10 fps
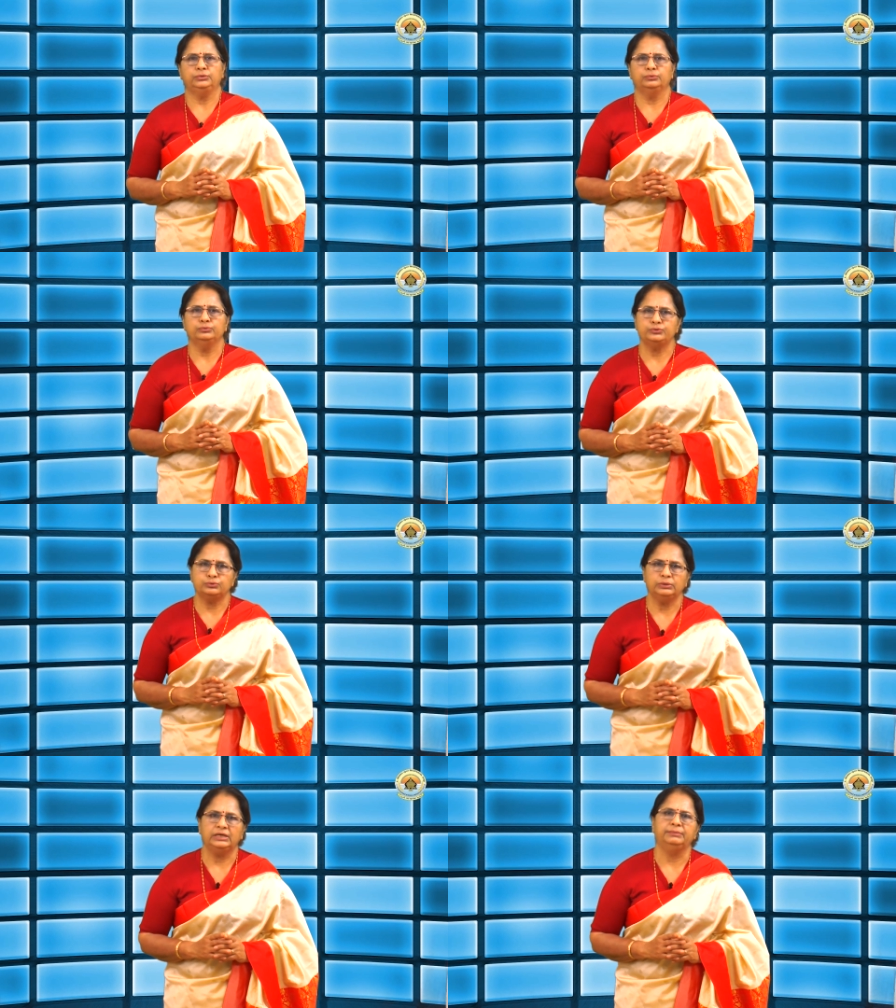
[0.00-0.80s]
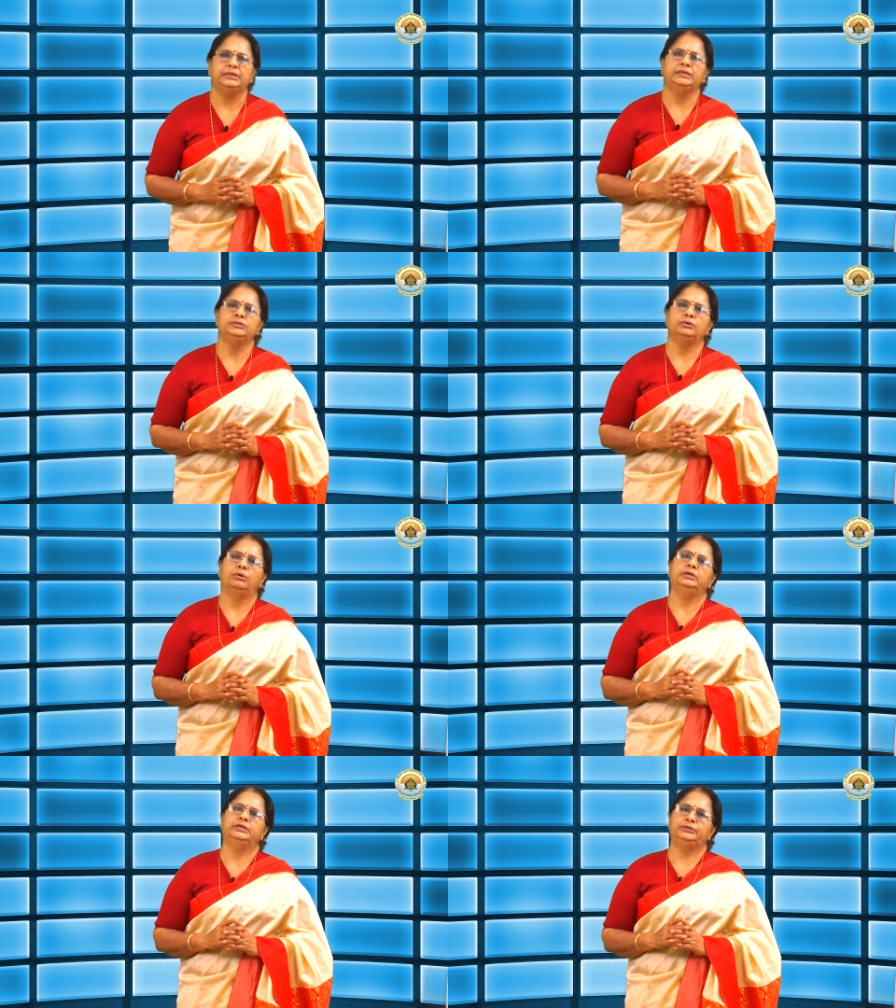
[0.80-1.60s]
used to eliminate
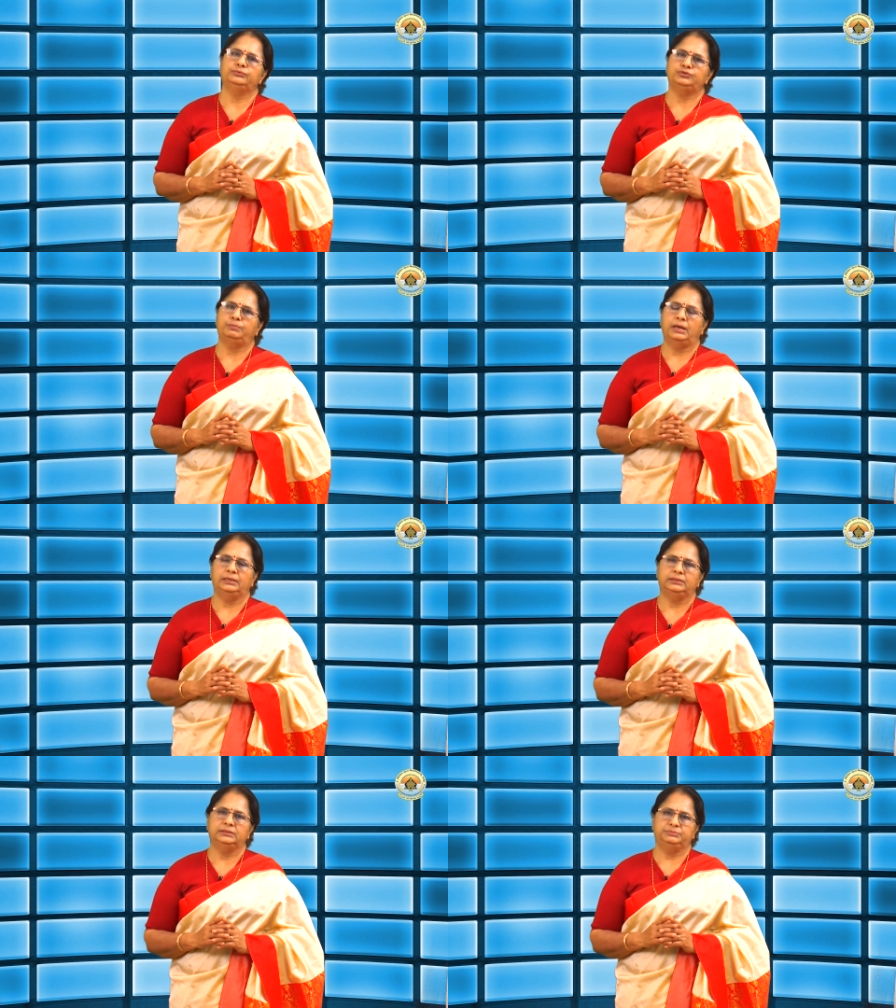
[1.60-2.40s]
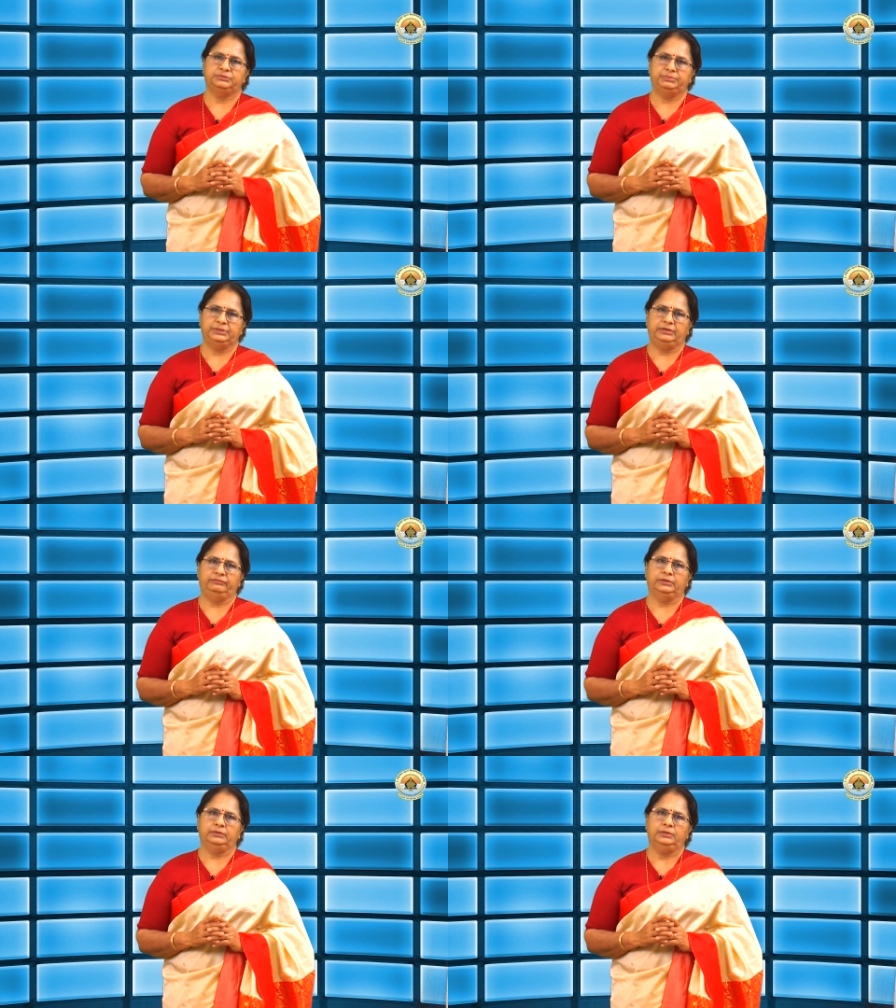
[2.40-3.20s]
or reduce maladaptive
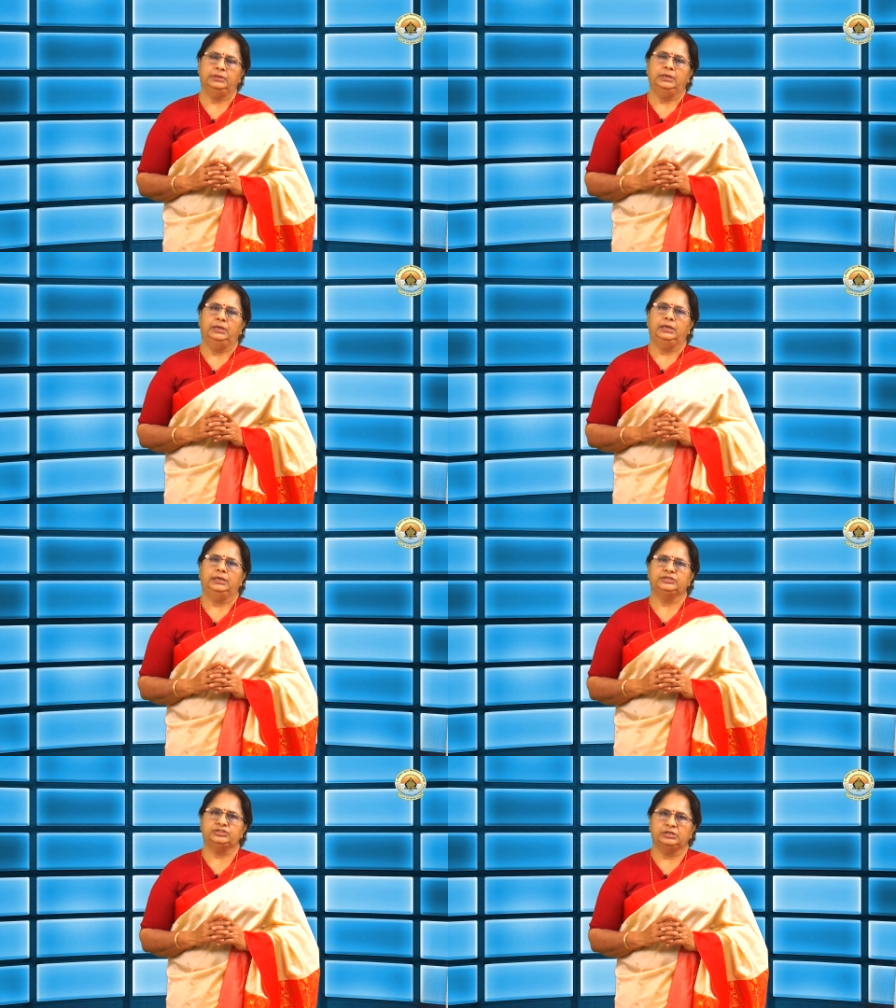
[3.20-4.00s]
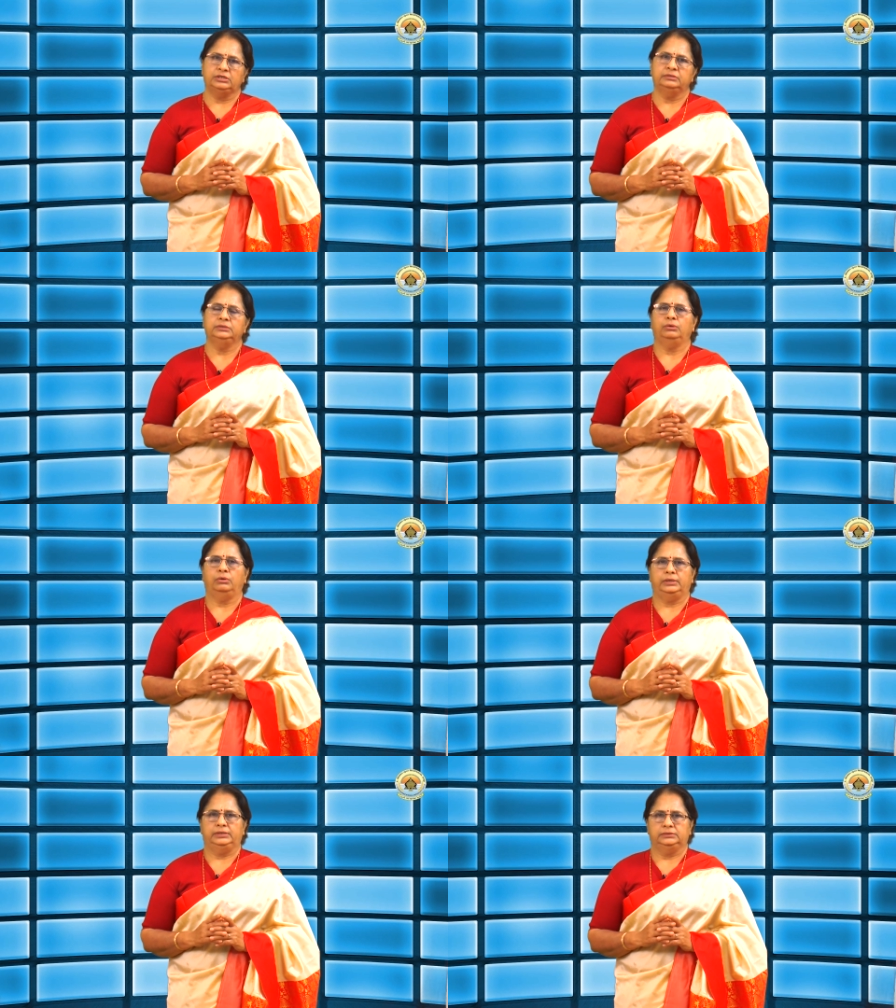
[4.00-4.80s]
behavior in children
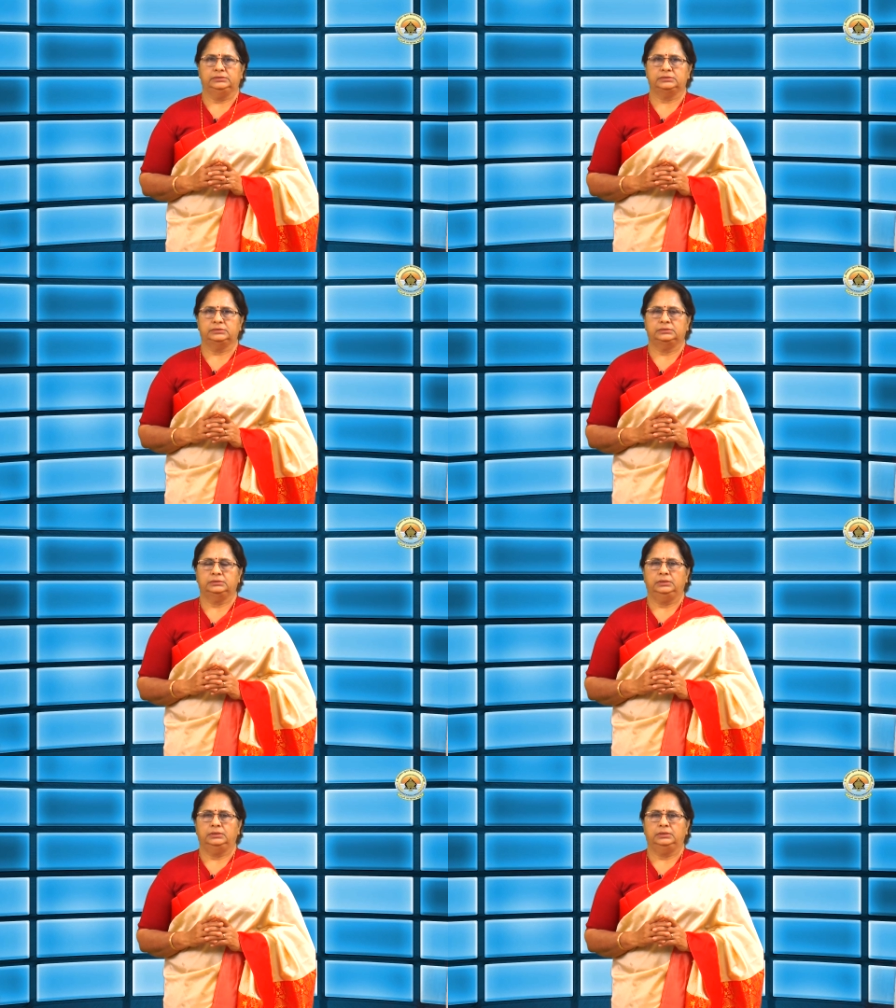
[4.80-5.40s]
or adults.